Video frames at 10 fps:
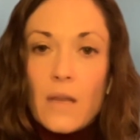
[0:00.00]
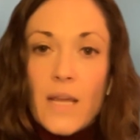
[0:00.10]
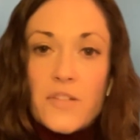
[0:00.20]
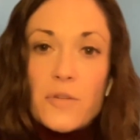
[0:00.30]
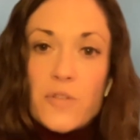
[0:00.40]

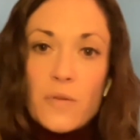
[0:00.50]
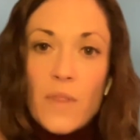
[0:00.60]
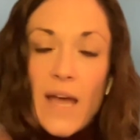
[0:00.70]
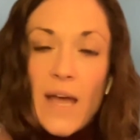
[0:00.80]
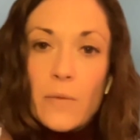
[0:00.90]
As you
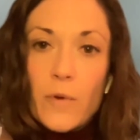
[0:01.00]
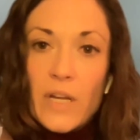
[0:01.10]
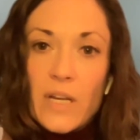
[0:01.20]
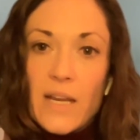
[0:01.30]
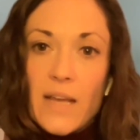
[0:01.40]
do that,
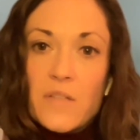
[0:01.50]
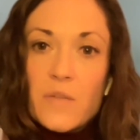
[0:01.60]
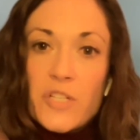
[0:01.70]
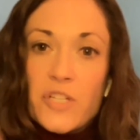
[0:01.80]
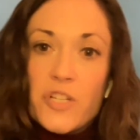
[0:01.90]
we're going to now
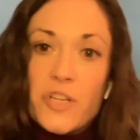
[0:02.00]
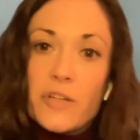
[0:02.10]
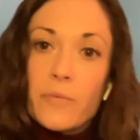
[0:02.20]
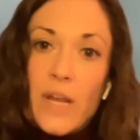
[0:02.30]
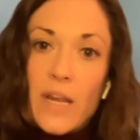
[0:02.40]
switch to
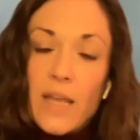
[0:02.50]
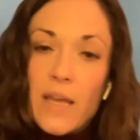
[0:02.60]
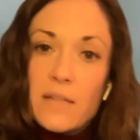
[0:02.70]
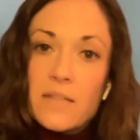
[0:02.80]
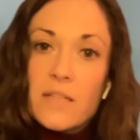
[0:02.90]
your right
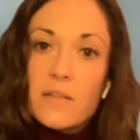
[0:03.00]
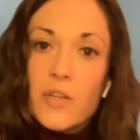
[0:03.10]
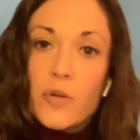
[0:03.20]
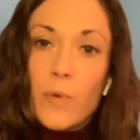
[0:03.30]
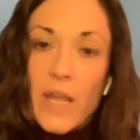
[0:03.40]
hand,
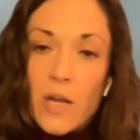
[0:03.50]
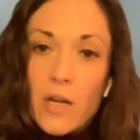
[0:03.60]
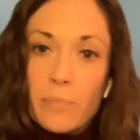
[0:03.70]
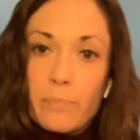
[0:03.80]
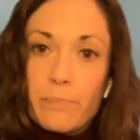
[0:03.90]
your right
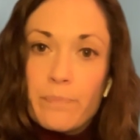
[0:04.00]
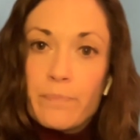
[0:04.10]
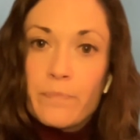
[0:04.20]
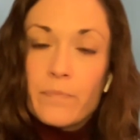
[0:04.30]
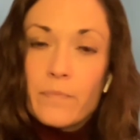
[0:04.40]
arm.
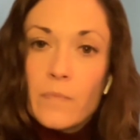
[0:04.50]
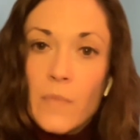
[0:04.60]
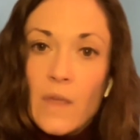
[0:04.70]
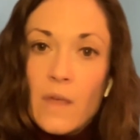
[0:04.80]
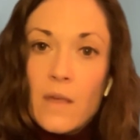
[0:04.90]

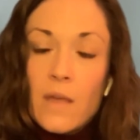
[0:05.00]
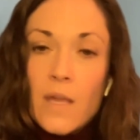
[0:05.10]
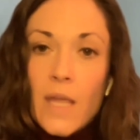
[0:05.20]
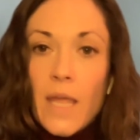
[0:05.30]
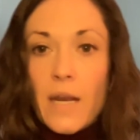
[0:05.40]

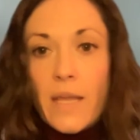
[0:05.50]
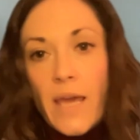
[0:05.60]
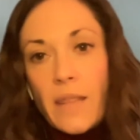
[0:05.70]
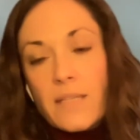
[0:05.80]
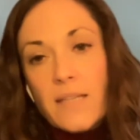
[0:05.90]
And
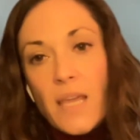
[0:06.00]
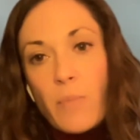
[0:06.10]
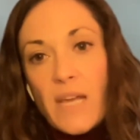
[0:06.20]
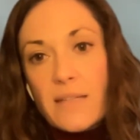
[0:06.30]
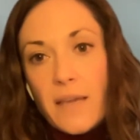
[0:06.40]
again, the
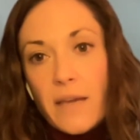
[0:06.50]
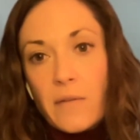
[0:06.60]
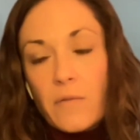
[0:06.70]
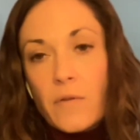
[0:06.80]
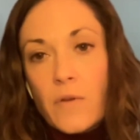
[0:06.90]
same
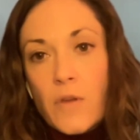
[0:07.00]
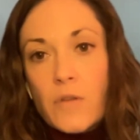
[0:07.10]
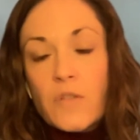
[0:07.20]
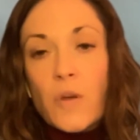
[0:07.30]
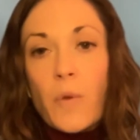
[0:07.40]
idea.
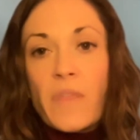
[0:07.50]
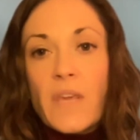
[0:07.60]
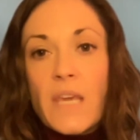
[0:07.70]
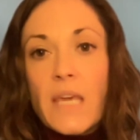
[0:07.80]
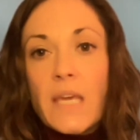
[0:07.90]
So with
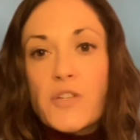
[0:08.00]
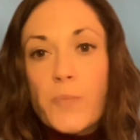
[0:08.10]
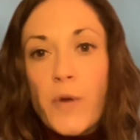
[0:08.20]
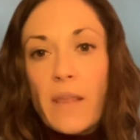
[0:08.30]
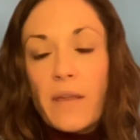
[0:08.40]

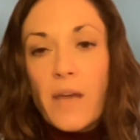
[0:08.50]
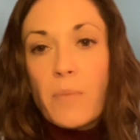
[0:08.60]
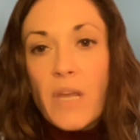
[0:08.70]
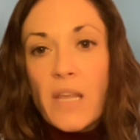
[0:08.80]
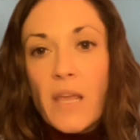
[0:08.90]
each breath
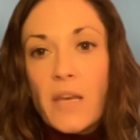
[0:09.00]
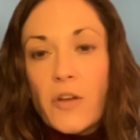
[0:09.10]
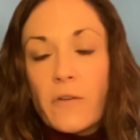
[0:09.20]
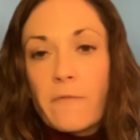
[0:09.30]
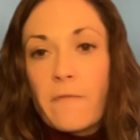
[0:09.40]
coming in,
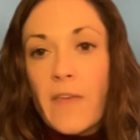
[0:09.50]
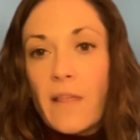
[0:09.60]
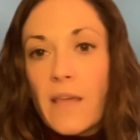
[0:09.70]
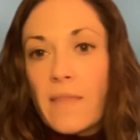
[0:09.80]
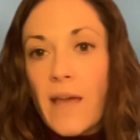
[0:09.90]
you're
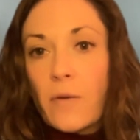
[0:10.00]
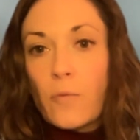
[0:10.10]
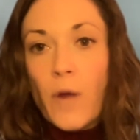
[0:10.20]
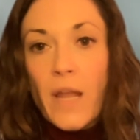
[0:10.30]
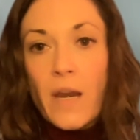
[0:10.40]
filling that
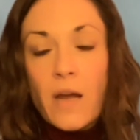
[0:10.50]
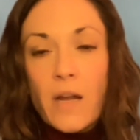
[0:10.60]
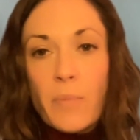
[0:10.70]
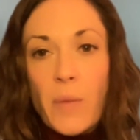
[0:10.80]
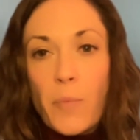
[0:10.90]
right
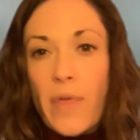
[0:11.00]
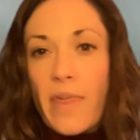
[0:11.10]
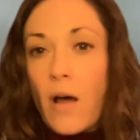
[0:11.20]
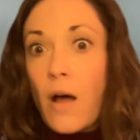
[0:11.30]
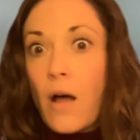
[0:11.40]
arm up
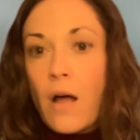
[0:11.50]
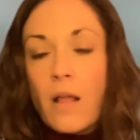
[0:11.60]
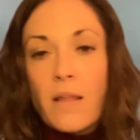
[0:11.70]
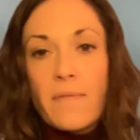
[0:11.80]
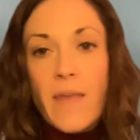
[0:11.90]
with
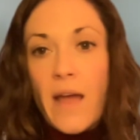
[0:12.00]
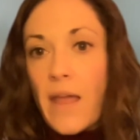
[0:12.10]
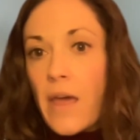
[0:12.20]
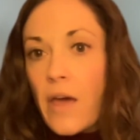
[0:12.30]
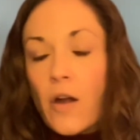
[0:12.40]
all of that
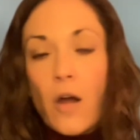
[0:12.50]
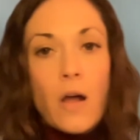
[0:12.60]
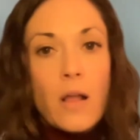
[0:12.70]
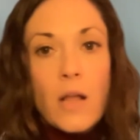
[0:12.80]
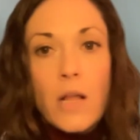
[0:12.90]
air,
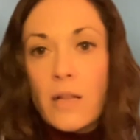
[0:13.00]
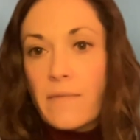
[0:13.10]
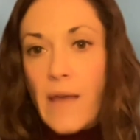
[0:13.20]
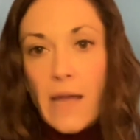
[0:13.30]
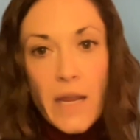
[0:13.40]
all
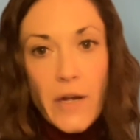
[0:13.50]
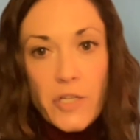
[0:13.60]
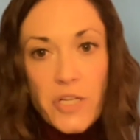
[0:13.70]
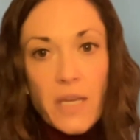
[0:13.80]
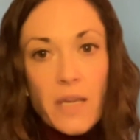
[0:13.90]
of that
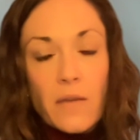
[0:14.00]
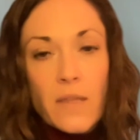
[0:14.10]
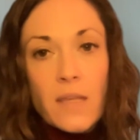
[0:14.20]
energy.